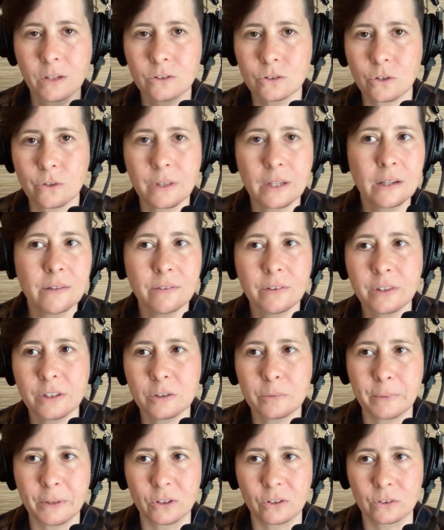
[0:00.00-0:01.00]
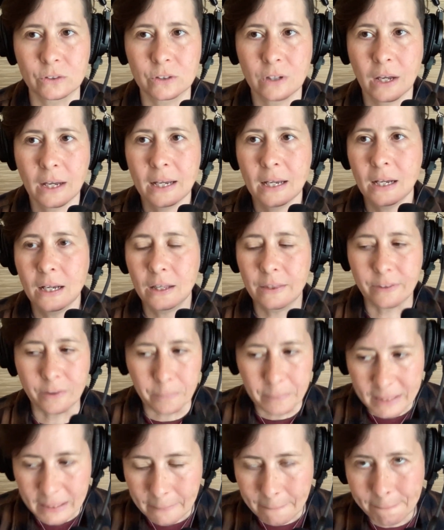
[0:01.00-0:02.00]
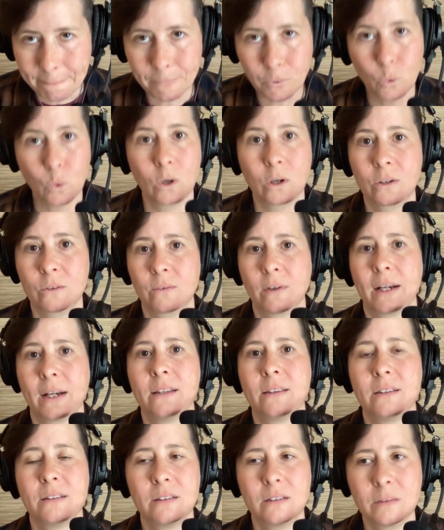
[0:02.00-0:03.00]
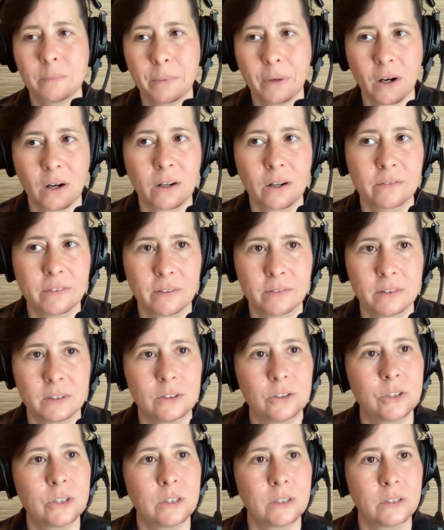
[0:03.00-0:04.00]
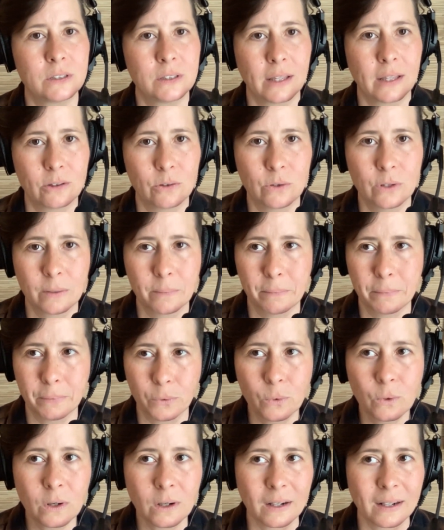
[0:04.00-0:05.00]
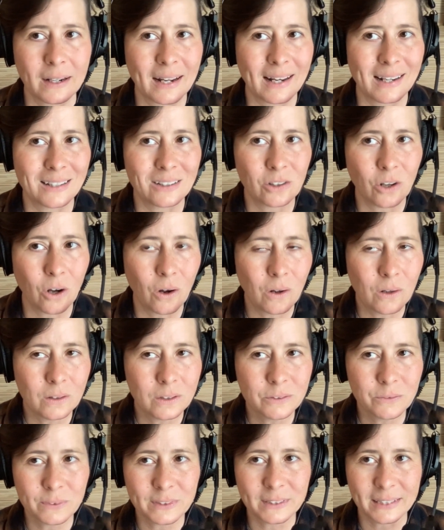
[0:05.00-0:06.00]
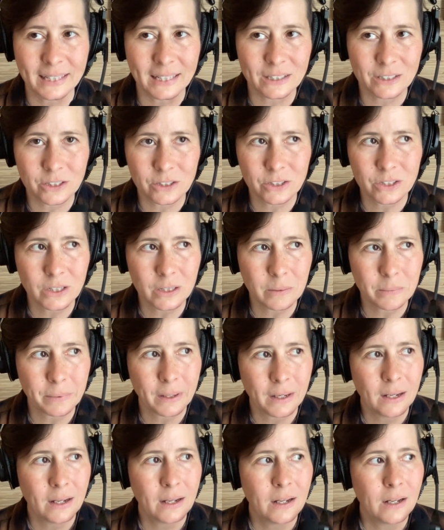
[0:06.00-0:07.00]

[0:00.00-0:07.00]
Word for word: So think of all these minerals, they're being born, right? This is a part of evolution is that you get born and it's all in relationship